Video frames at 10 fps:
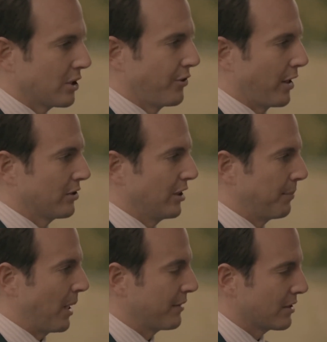I just
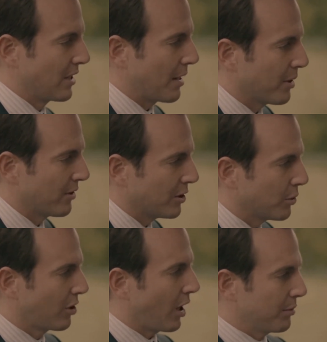fell asleep and had this
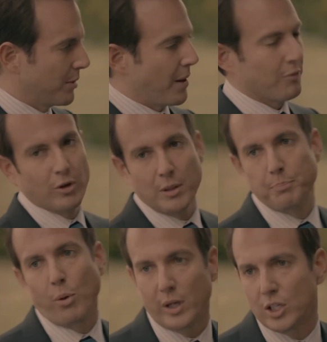nightmare that you were talking to me
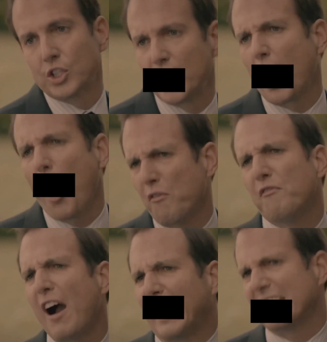about really boring
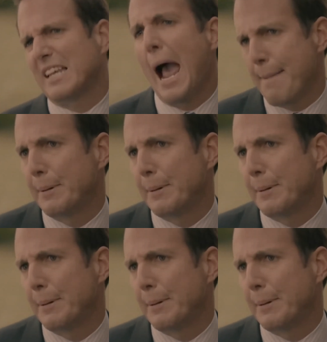Oh, it's